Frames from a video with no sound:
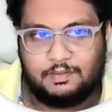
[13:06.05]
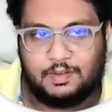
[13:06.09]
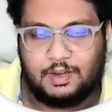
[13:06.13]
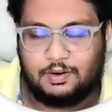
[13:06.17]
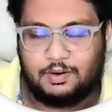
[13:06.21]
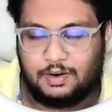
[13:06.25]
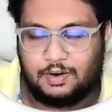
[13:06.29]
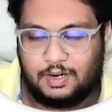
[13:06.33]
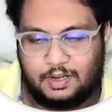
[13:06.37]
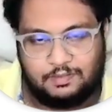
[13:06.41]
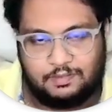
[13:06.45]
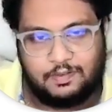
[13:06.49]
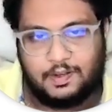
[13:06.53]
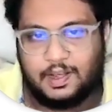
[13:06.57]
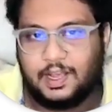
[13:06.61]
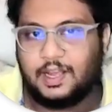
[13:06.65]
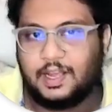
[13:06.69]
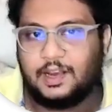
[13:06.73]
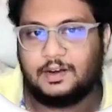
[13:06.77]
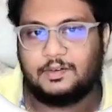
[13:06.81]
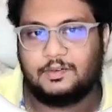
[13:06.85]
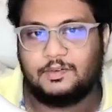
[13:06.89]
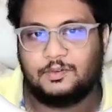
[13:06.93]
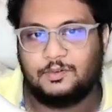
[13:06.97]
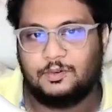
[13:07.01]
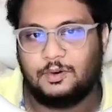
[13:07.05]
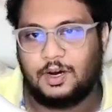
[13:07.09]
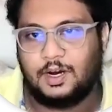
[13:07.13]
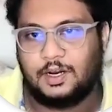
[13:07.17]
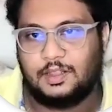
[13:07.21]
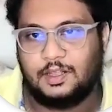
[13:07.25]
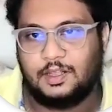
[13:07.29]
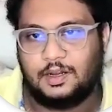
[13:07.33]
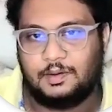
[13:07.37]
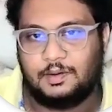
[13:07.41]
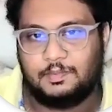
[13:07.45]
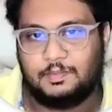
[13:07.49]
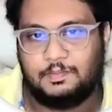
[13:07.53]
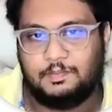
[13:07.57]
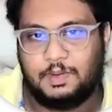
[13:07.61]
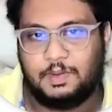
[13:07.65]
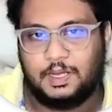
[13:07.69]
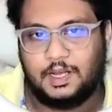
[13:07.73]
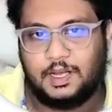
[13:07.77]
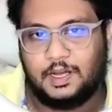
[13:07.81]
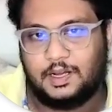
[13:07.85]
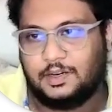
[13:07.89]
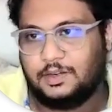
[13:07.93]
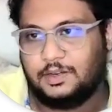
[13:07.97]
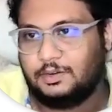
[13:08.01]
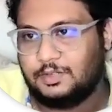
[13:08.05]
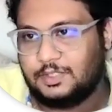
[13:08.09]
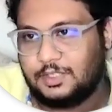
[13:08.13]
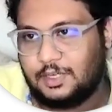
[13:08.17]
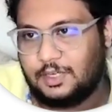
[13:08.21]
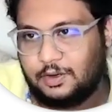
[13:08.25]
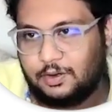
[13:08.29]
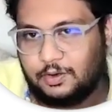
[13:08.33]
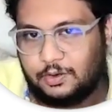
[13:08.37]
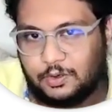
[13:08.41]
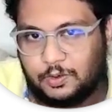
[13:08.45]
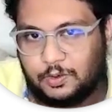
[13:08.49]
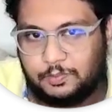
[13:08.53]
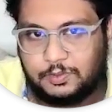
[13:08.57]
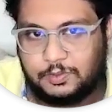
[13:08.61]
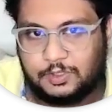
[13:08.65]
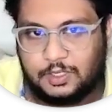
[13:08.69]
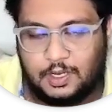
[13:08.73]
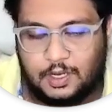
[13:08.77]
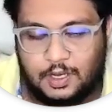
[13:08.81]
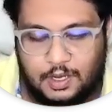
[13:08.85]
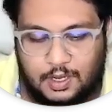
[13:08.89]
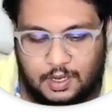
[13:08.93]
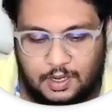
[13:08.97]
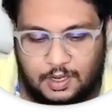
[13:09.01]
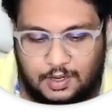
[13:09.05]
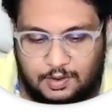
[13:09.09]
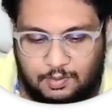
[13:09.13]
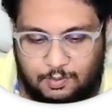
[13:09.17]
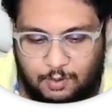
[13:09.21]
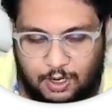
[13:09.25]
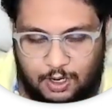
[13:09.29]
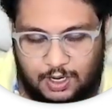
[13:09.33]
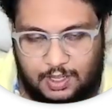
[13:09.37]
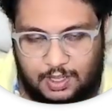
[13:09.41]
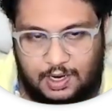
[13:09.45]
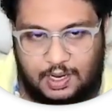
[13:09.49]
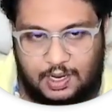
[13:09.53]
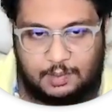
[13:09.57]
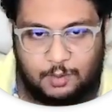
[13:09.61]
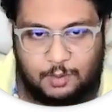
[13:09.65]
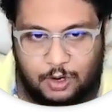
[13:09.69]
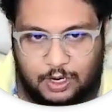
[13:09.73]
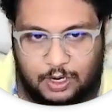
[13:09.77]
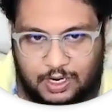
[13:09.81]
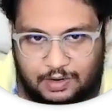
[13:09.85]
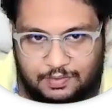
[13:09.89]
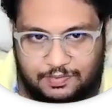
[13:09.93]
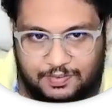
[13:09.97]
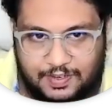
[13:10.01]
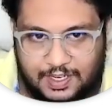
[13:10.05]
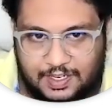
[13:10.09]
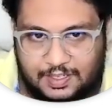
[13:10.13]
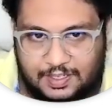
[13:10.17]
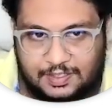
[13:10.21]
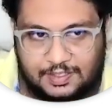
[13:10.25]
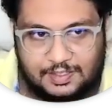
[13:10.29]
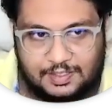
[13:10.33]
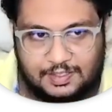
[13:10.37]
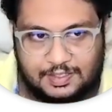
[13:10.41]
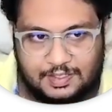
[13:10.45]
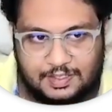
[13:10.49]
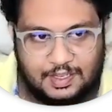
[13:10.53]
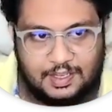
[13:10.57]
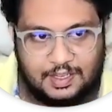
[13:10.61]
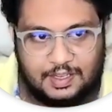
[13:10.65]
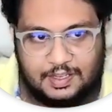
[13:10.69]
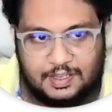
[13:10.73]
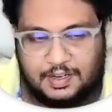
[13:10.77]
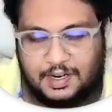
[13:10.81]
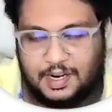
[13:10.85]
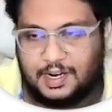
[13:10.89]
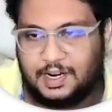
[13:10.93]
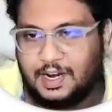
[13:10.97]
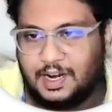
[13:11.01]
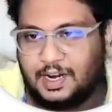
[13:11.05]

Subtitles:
We could define who are the bigger user groups, what are the demographics, right?